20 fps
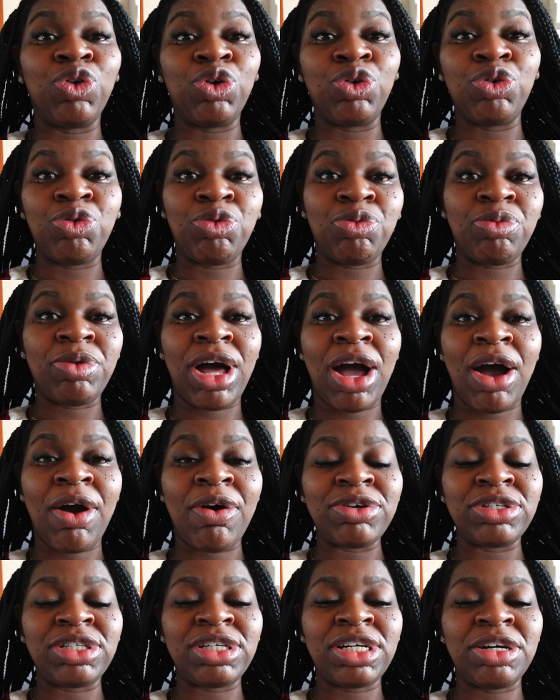room that I
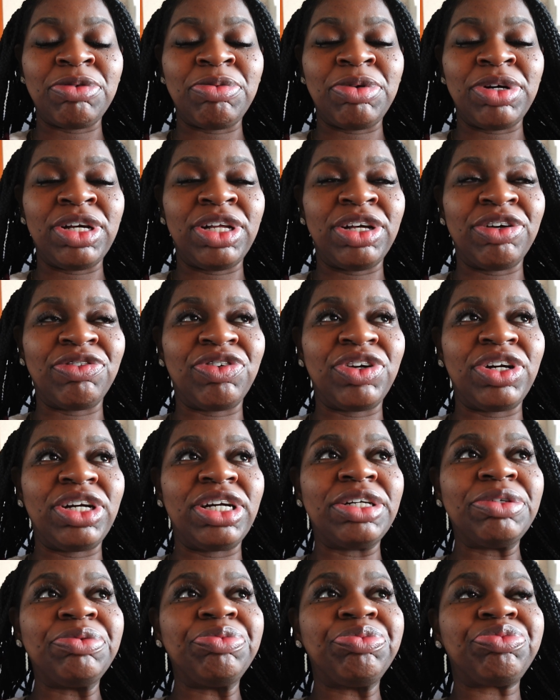was going to be delivering
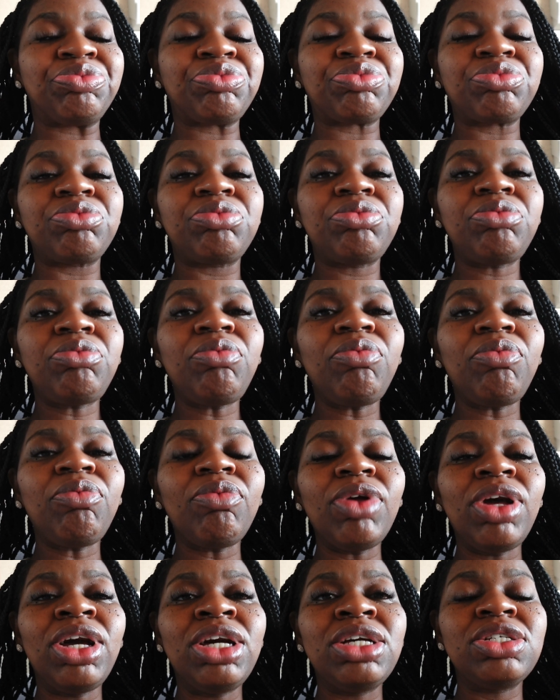in.
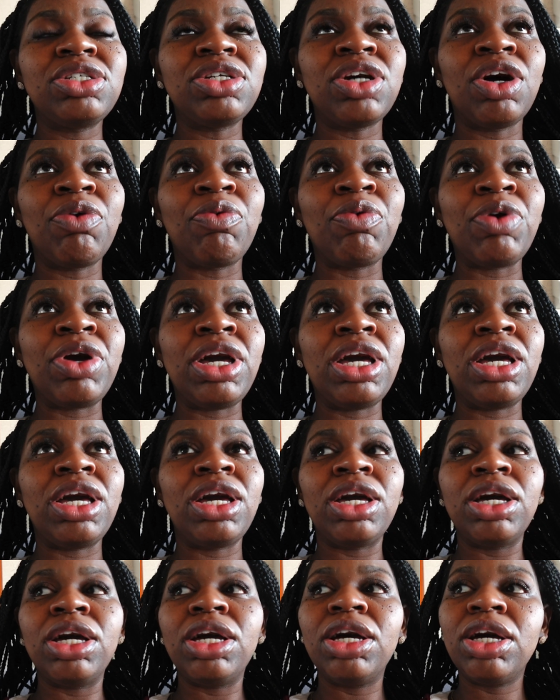And so
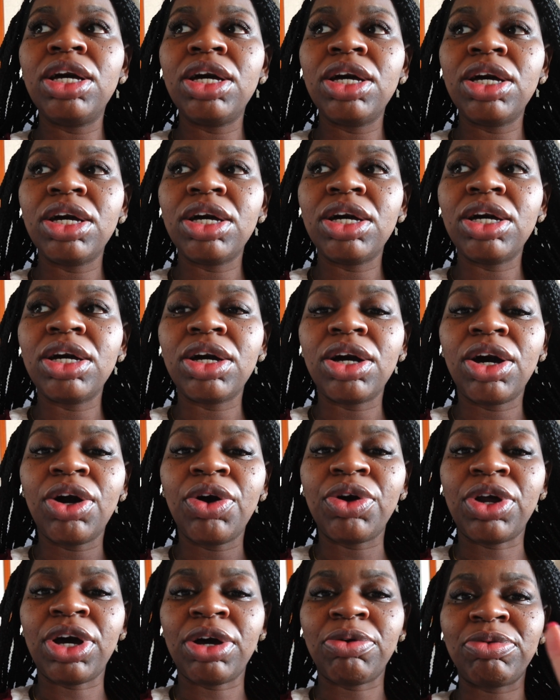
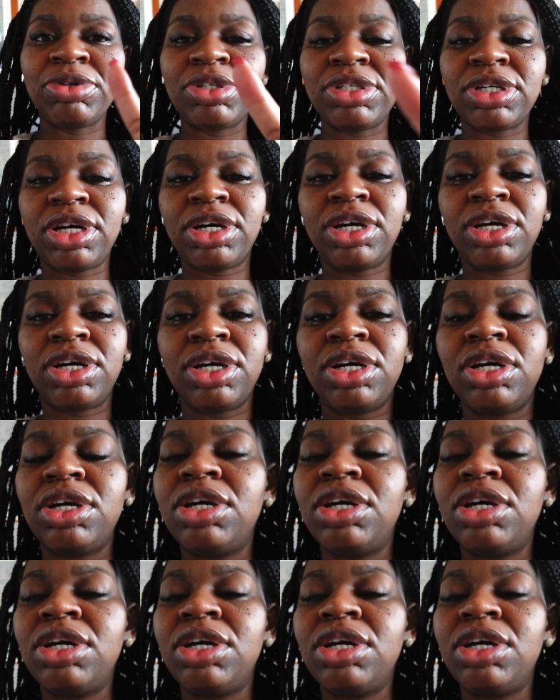hold on one second.